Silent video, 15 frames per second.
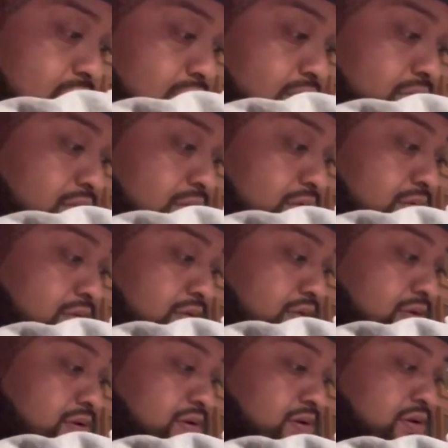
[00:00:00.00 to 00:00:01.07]
Chinese
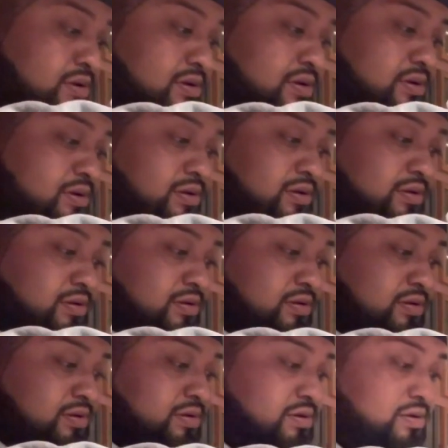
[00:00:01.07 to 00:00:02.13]
spot, which was
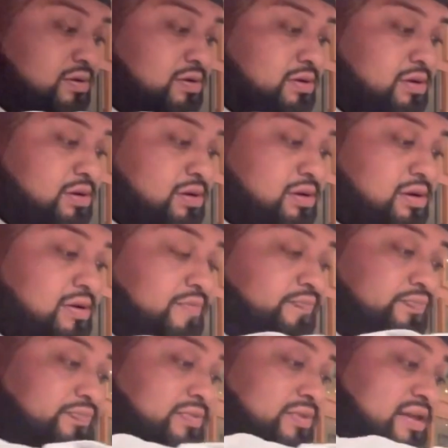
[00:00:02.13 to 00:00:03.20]
absolutely amazing too.